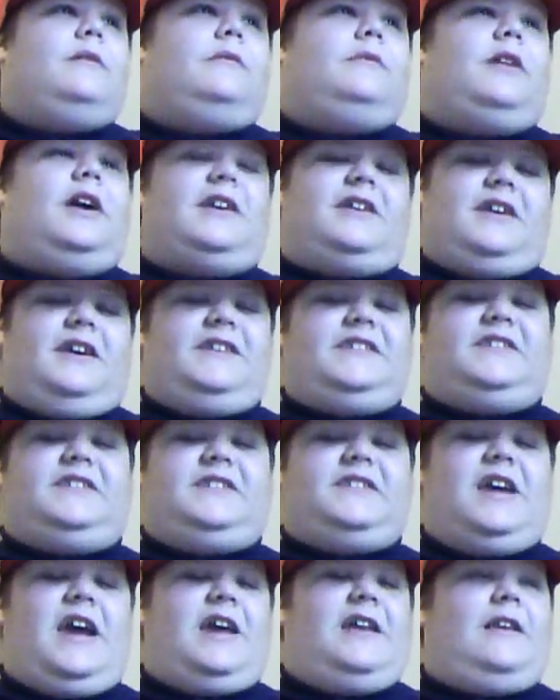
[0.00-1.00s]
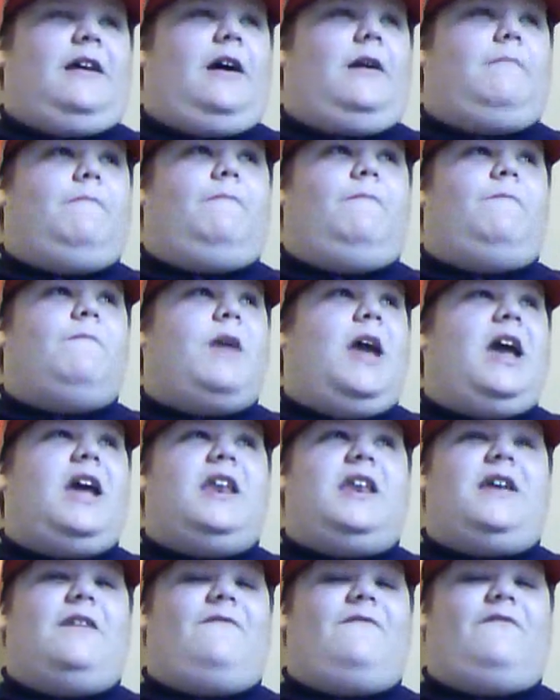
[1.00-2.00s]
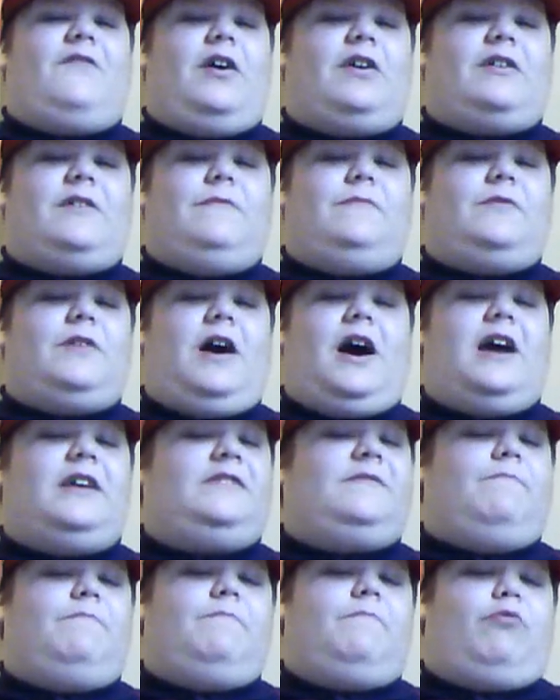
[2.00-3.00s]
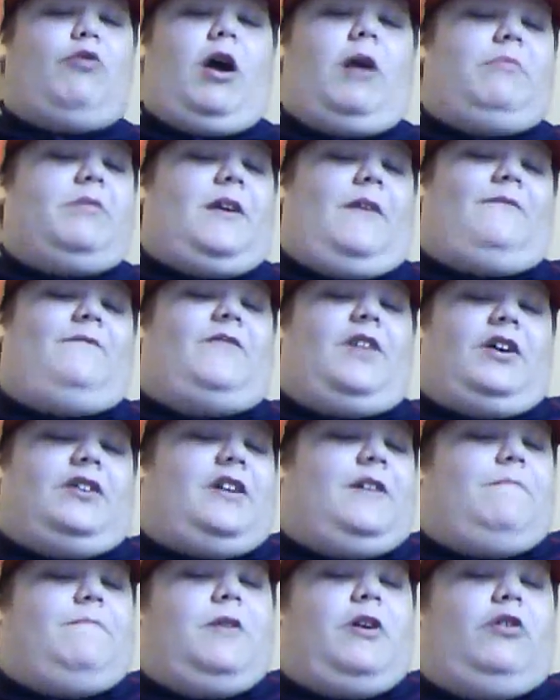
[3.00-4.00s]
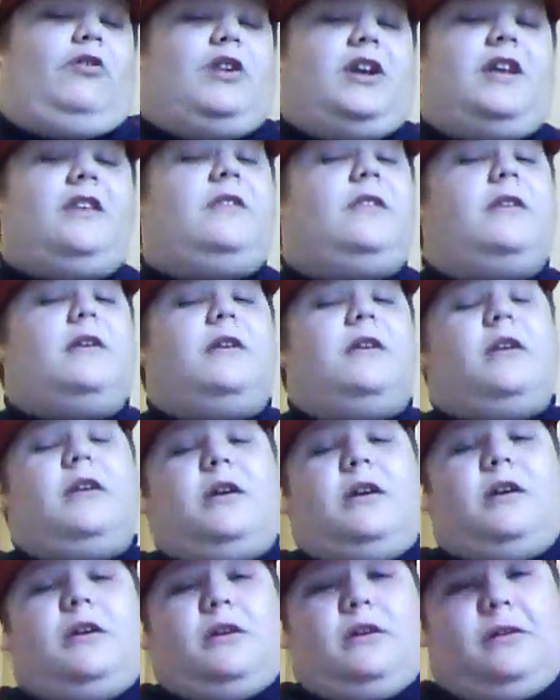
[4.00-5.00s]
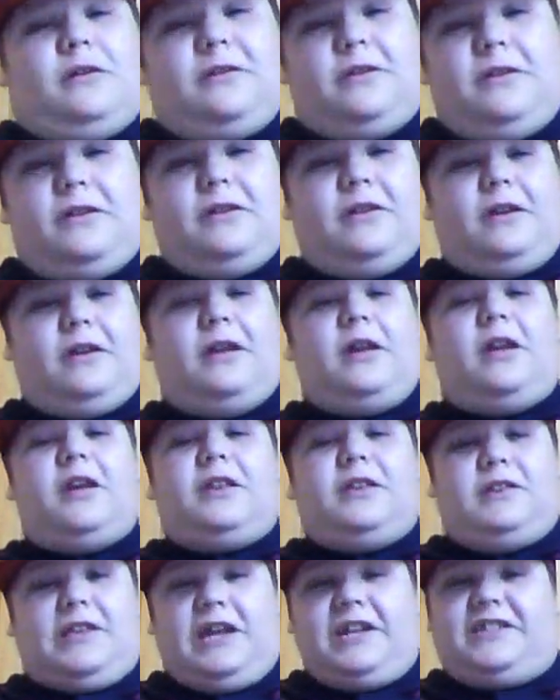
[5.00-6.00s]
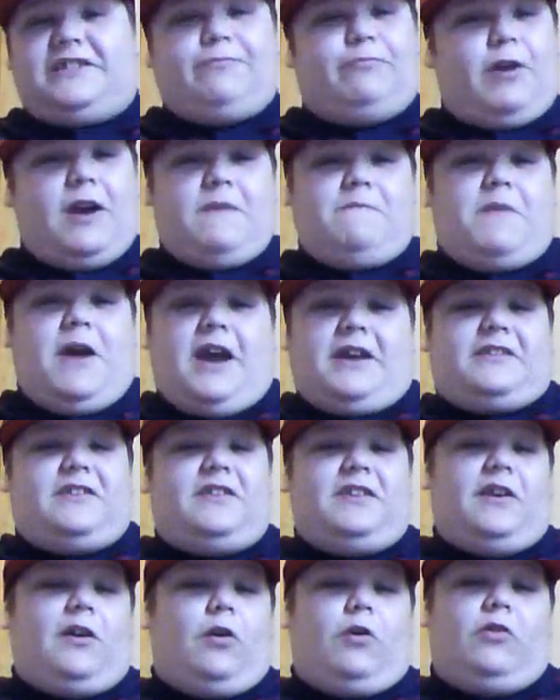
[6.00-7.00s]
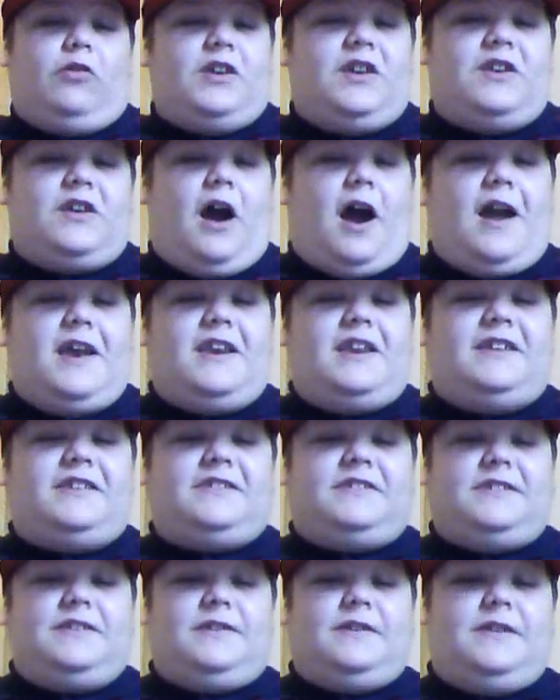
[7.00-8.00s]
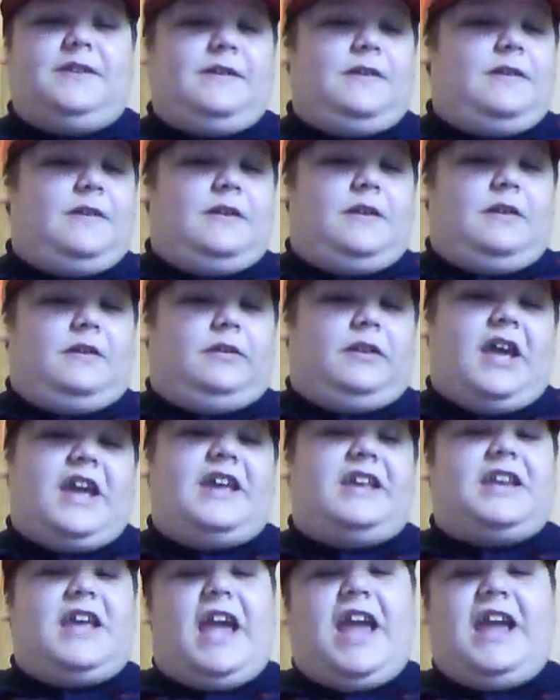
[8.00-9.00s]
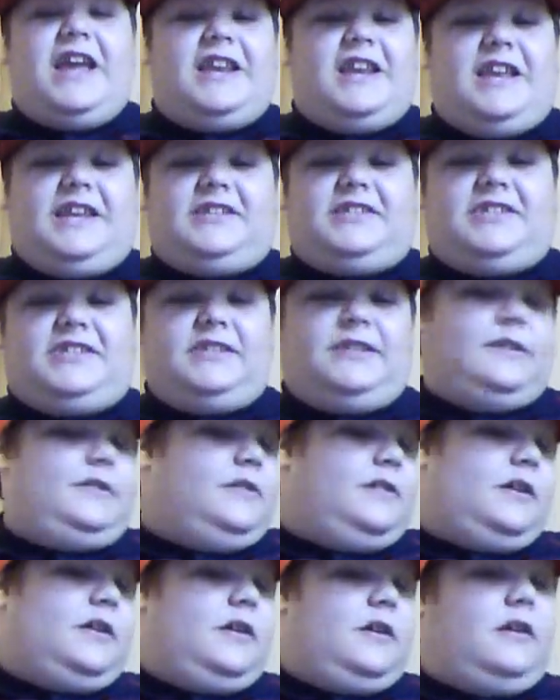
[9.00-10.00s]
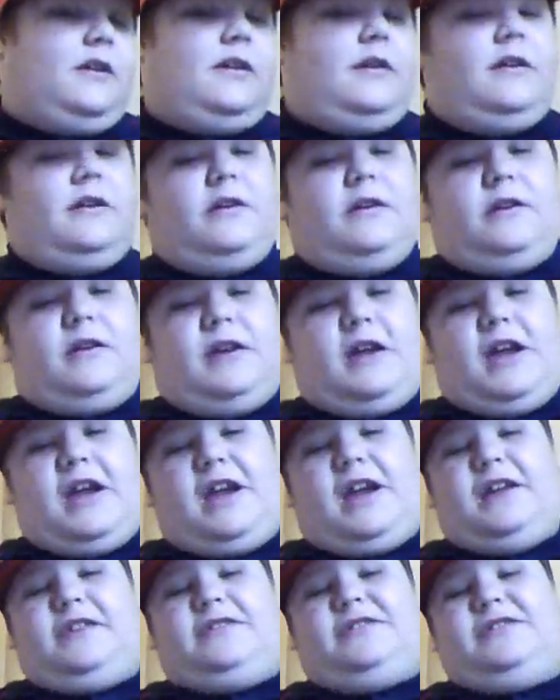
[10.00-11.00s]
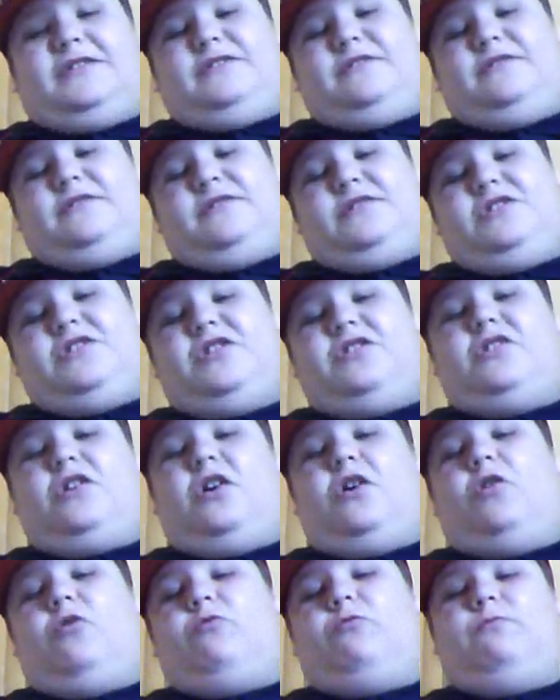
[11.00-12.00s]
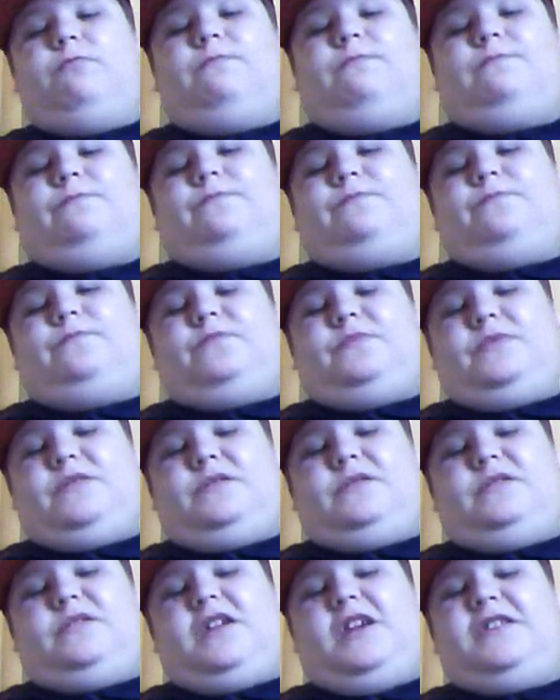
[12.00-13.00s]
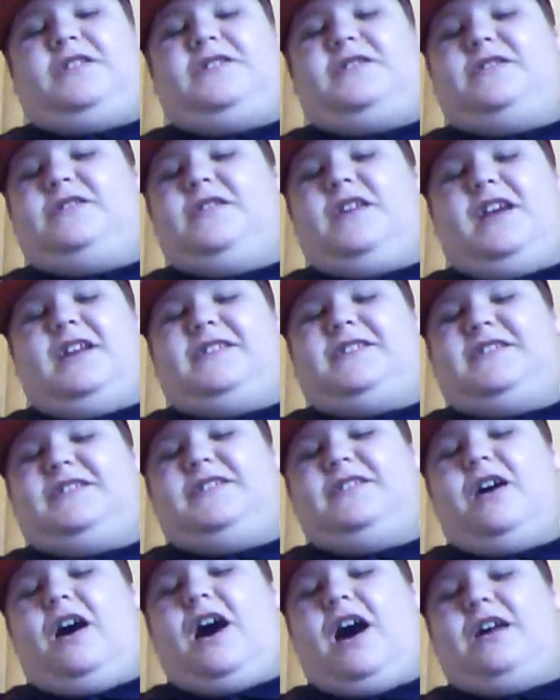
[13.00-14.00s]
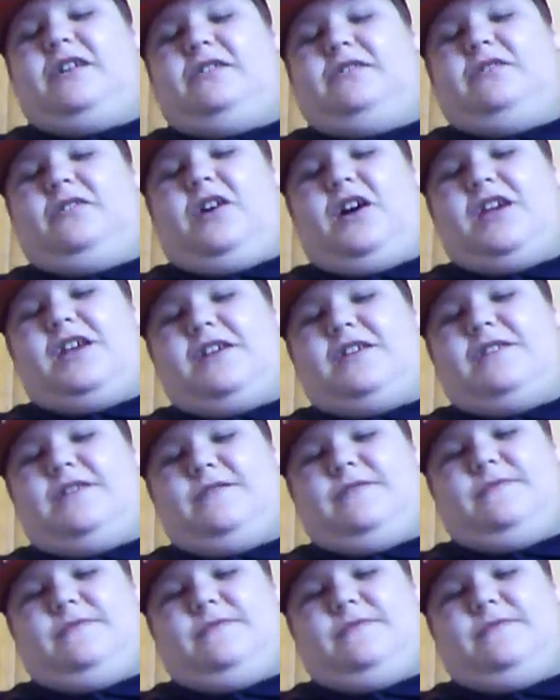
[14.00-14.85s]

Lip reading: like I said many fucking times, probably a fucking million, dates way back to the early 90s, late 80s. And, you know, it's not like...